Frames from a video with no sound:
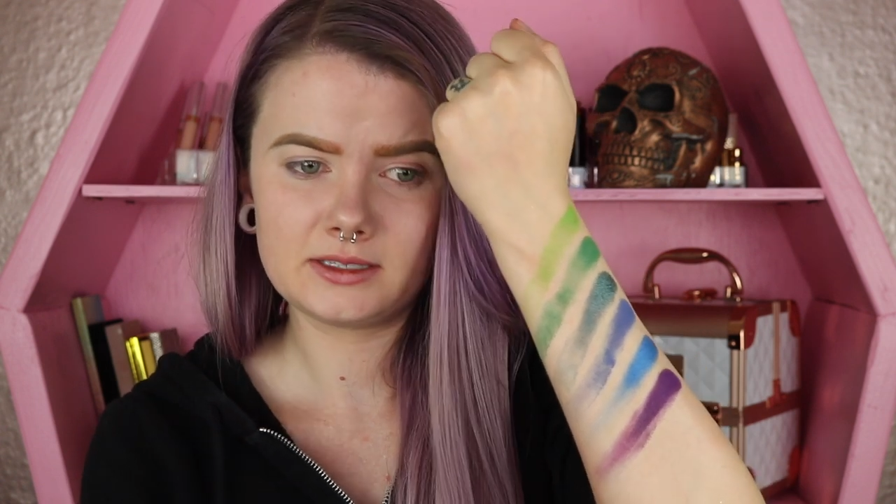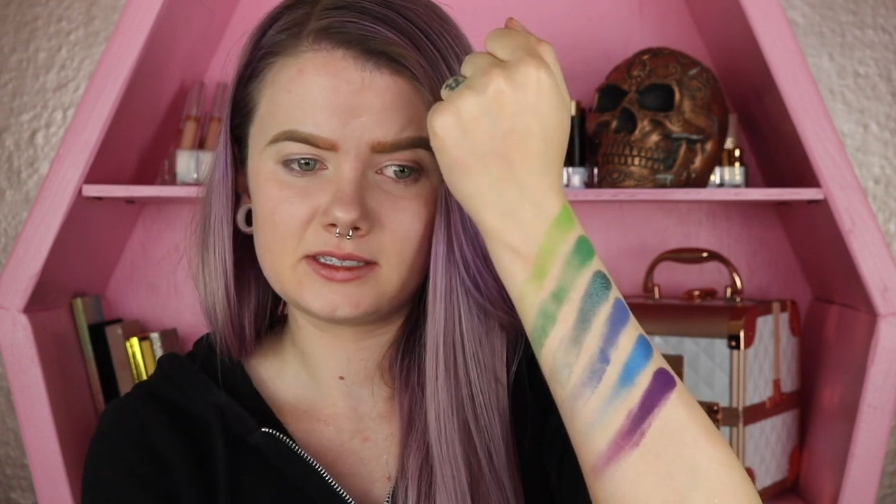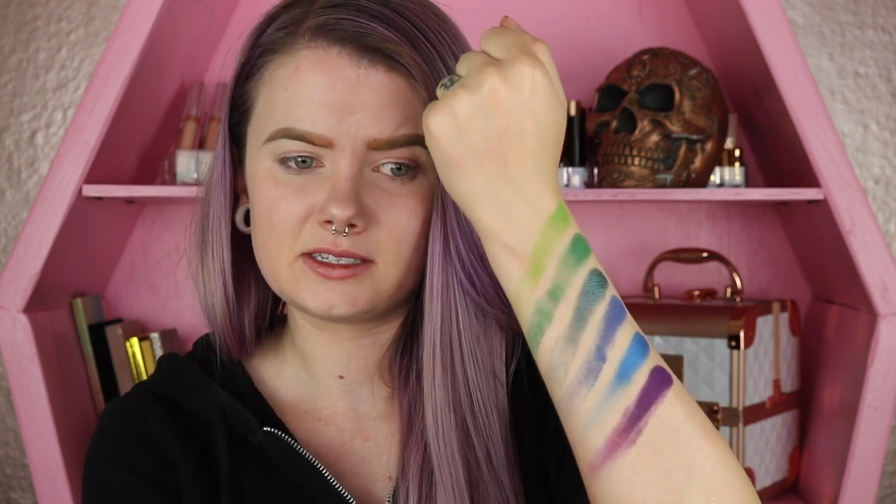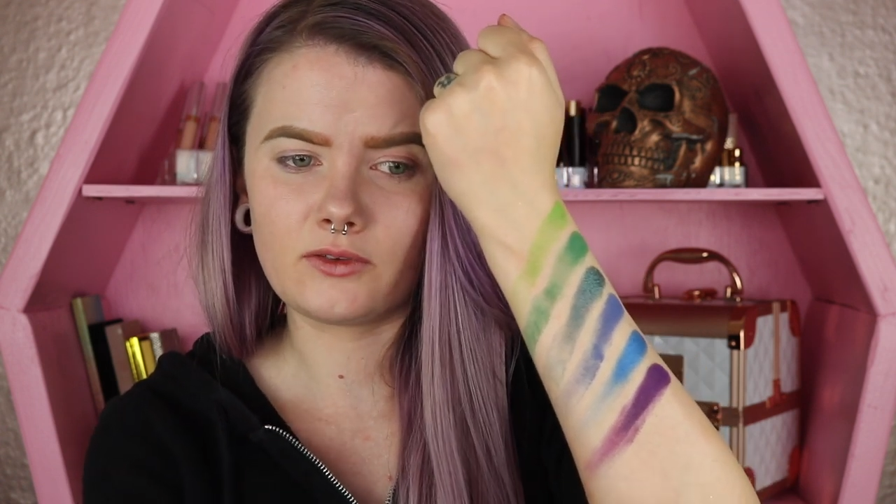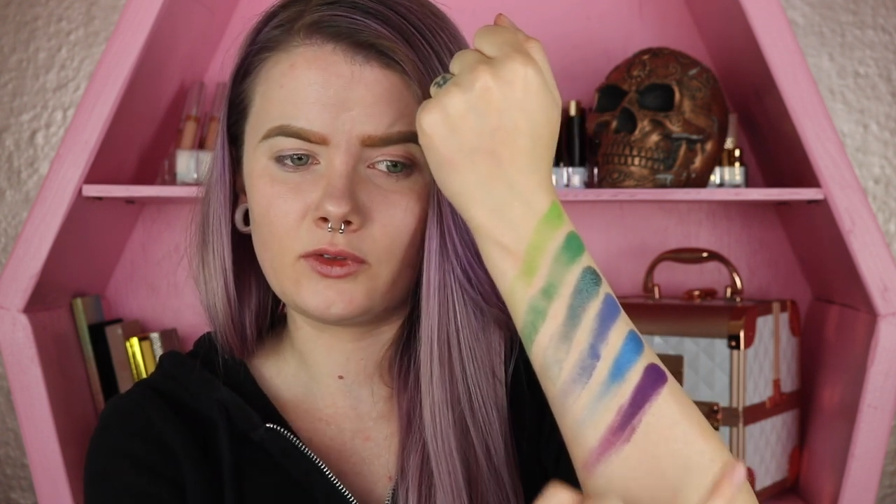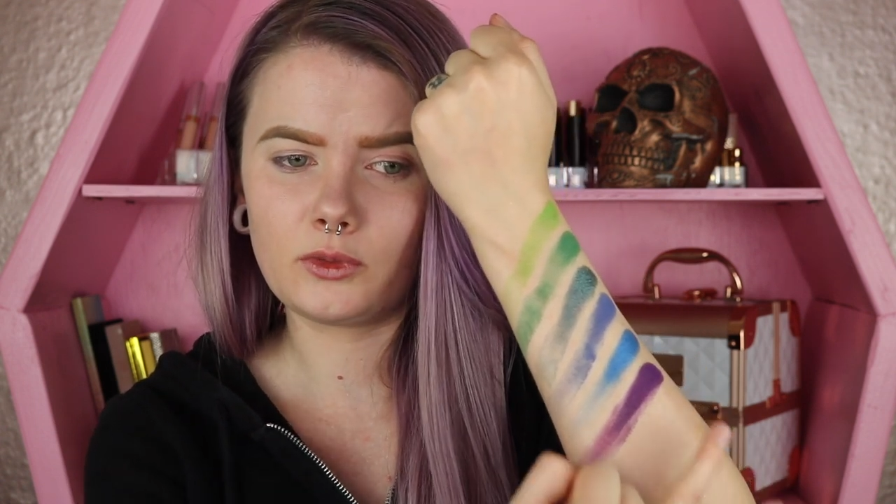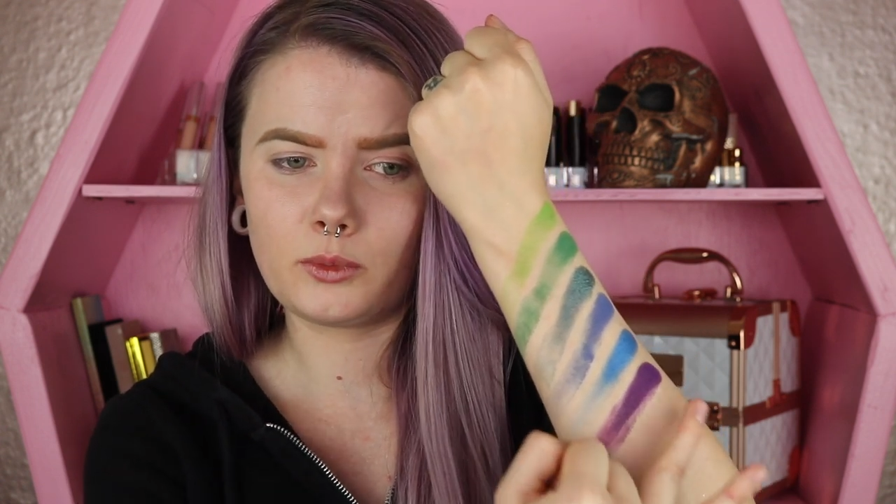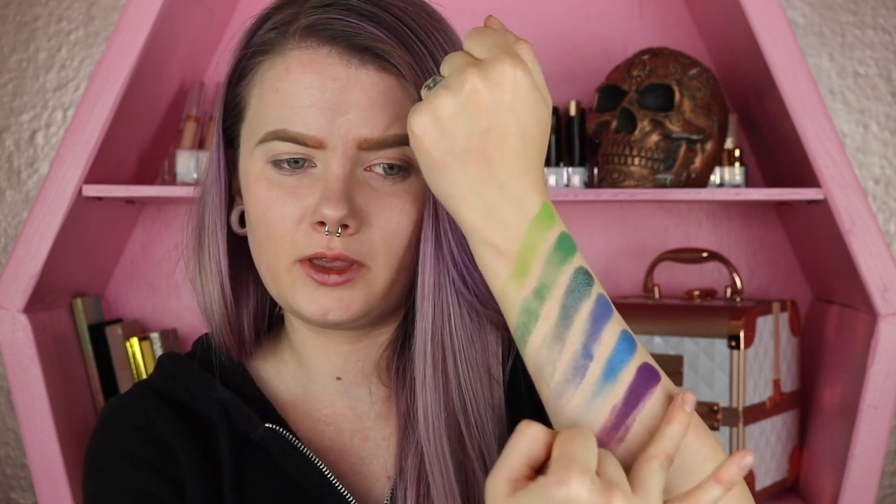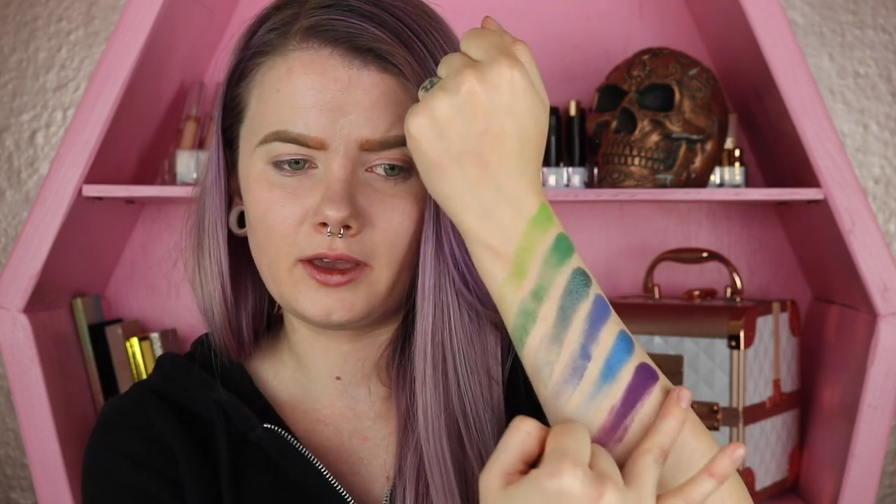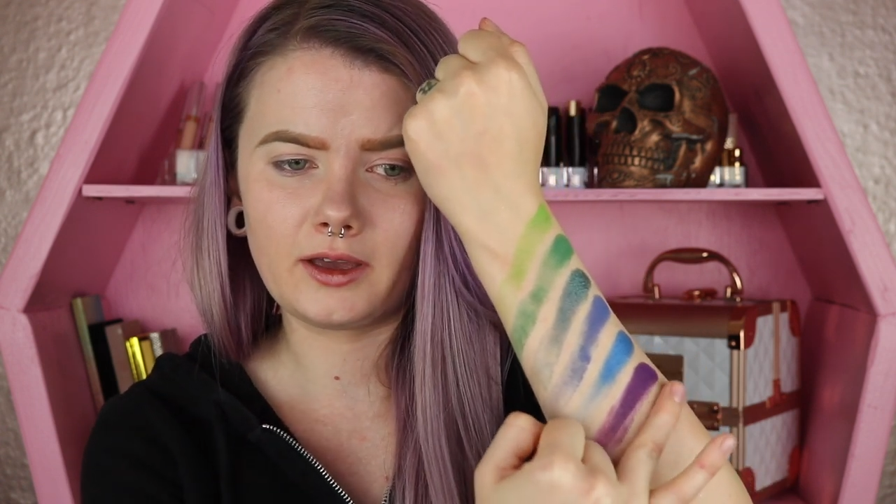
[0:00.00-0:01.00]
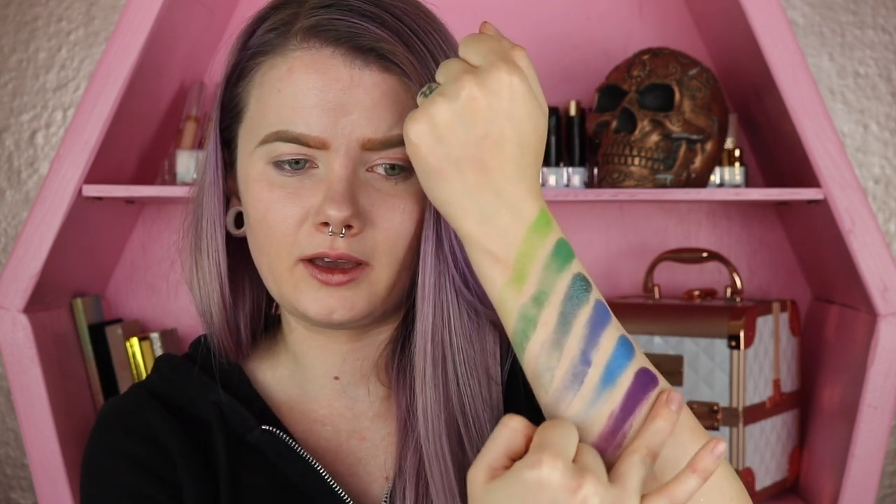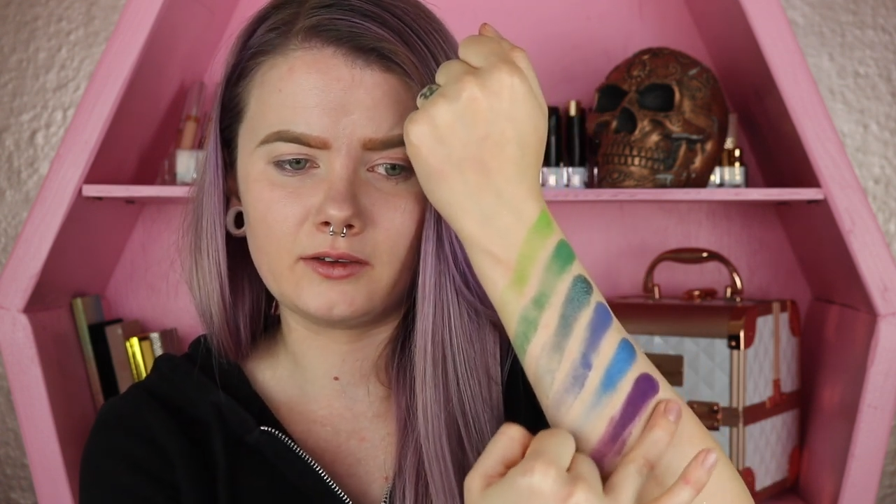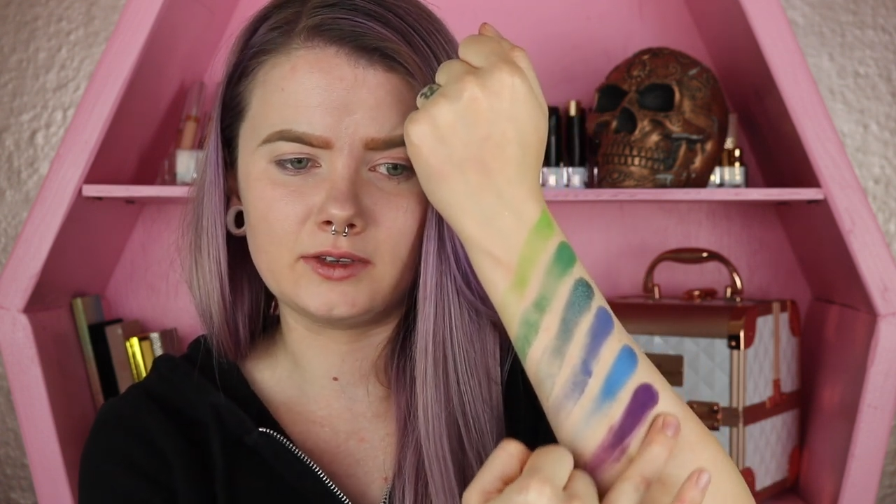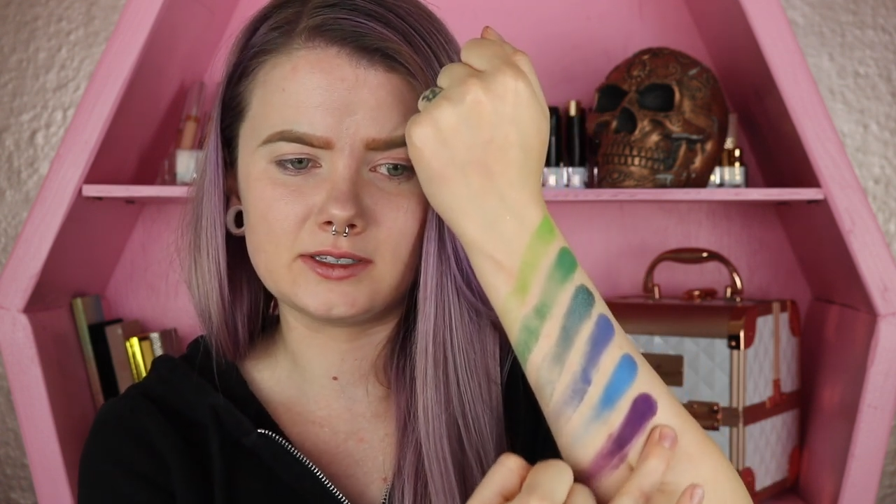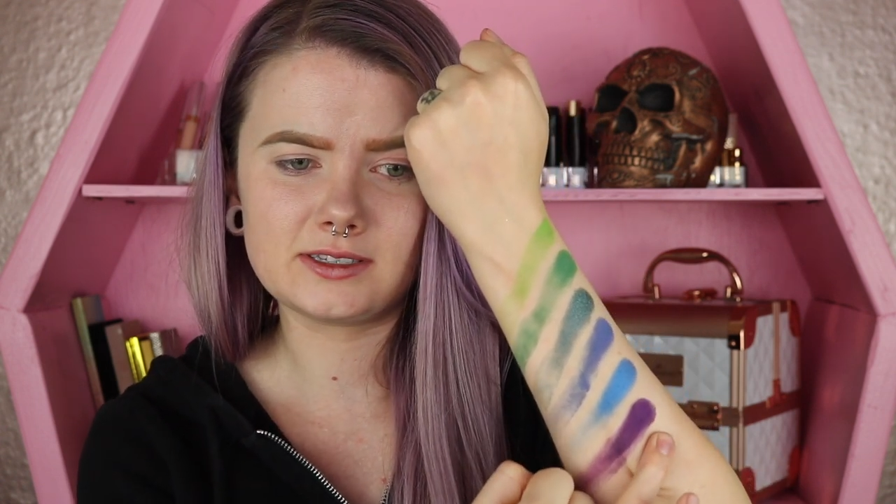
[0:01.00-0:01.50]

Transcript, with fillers: Seventh, we have